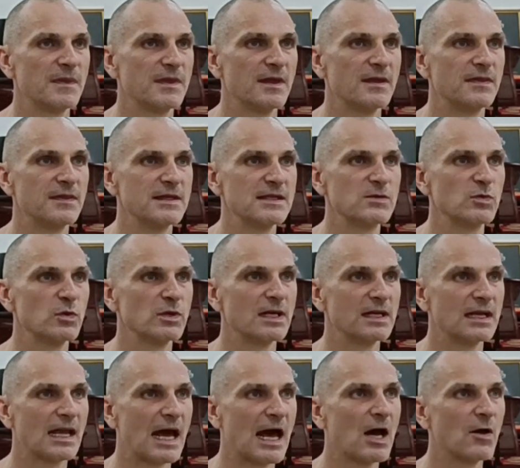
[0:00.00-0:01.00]
that this would
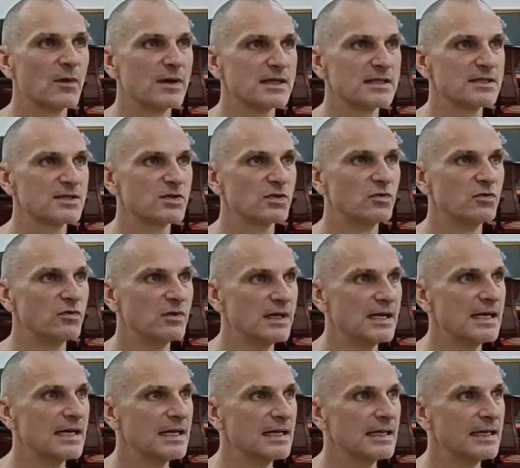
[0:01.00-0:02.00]
allow us to
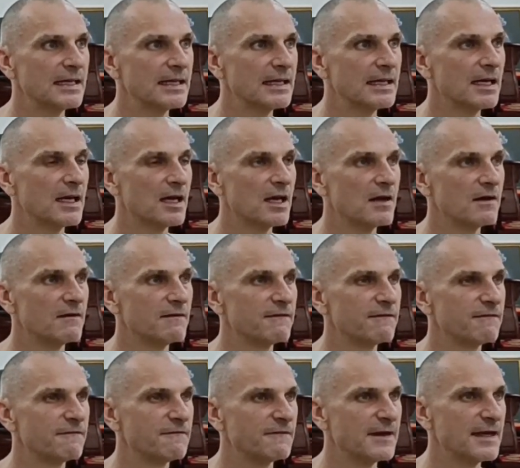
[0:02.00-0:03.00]
really
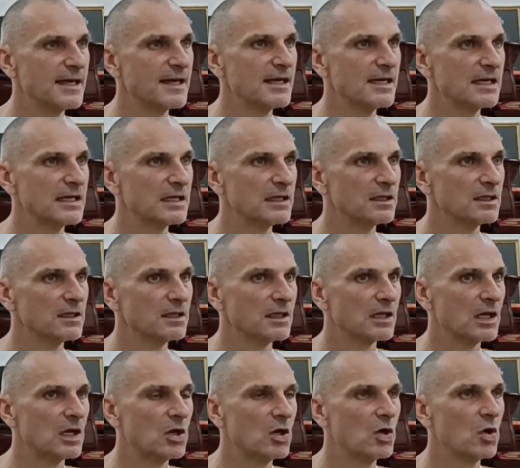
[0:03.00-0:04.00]
feel